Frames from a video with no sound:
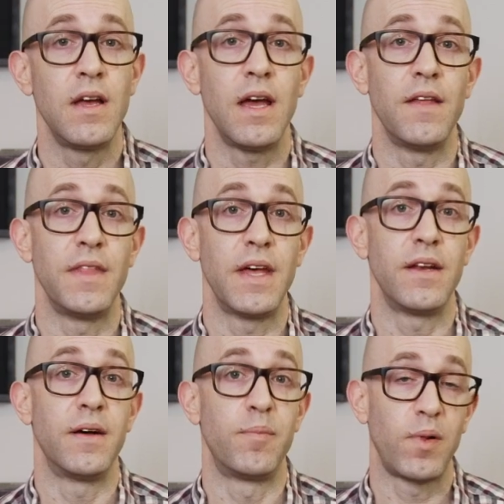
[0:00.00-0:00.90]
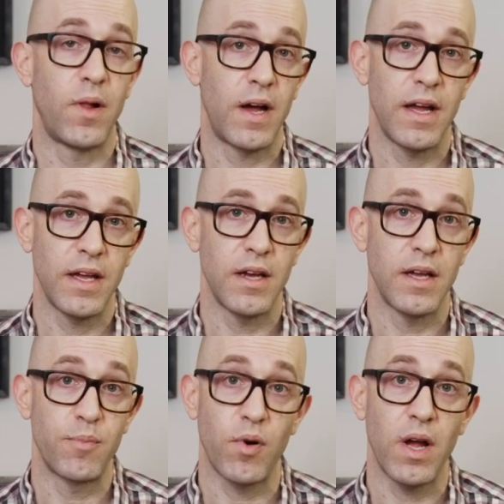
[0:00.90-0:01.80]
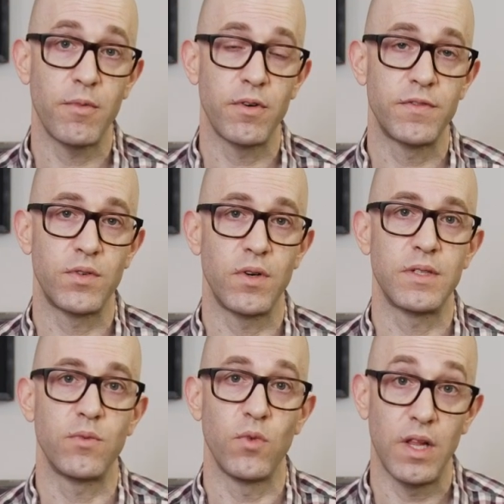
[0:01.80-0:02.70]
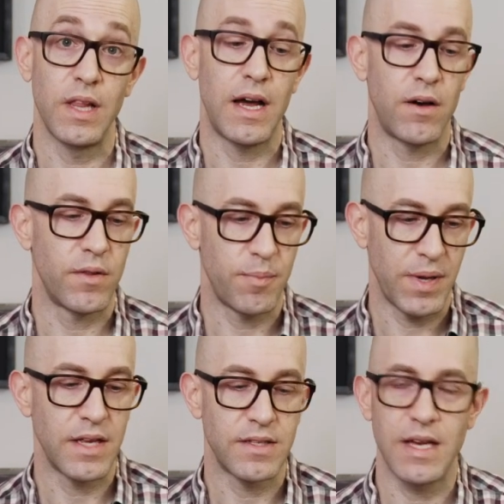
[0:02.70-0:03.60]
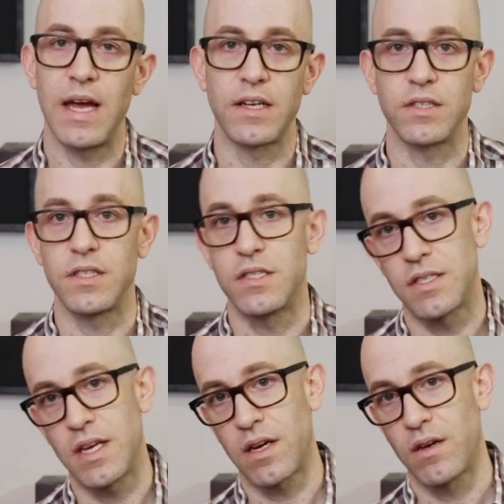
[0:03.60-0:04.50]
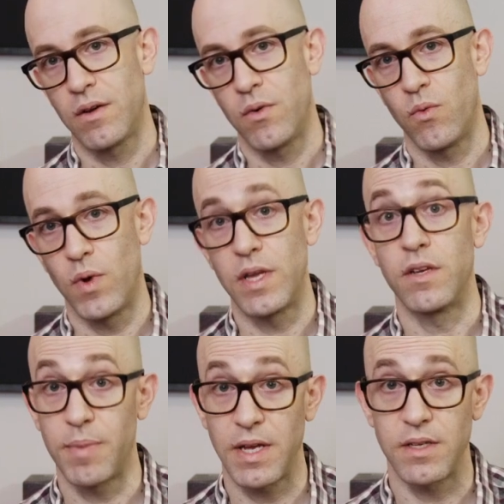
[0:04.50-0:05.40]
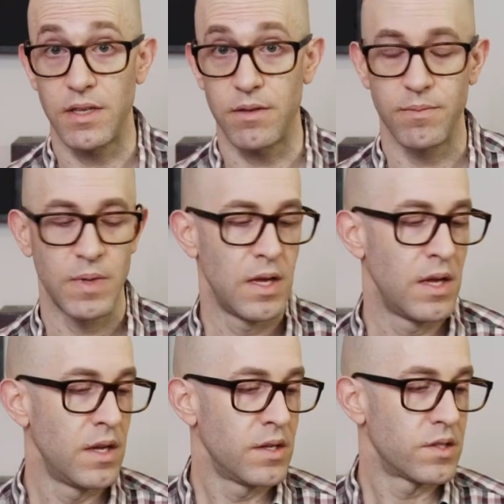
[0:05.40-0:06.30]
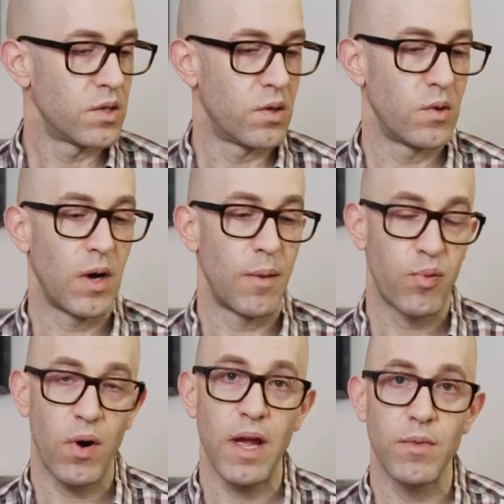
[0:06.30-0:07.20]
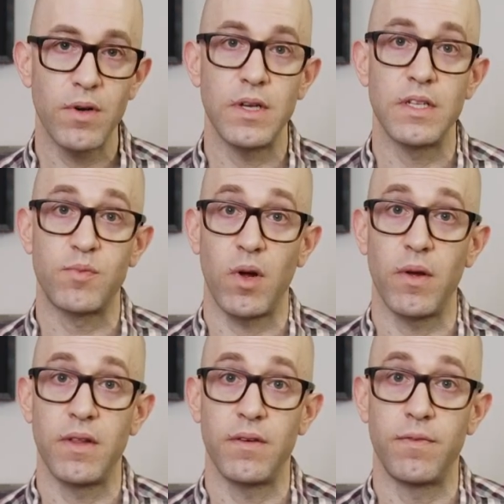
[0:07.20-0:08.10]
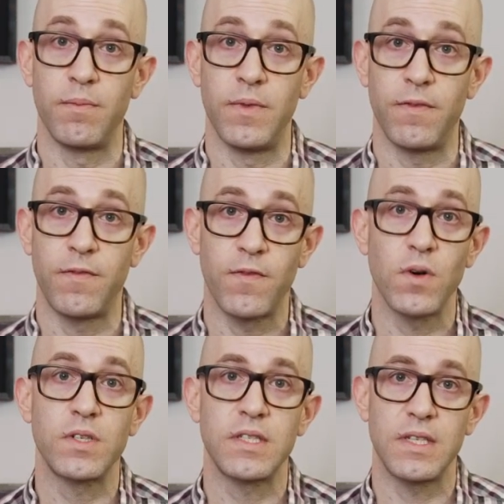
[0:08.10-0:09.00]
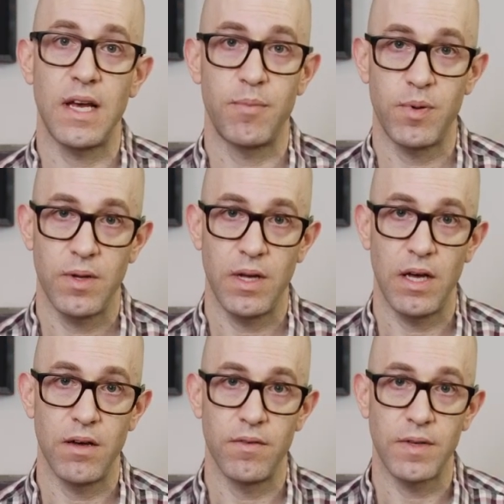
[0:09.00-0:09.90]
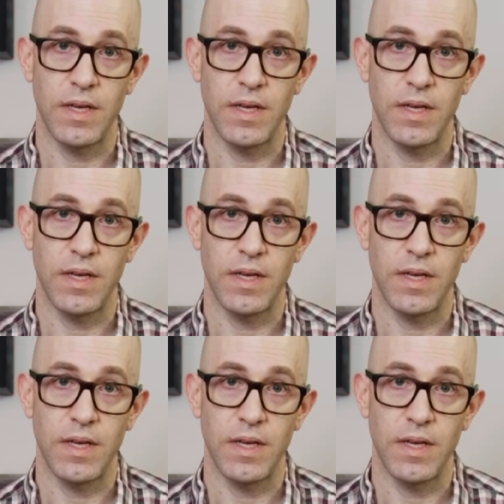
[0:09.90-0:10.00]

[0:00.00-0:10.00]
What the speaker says: and then apply a primer of sorts will allow the paint to actually stick when you're painting them. So a primer is probably the first step of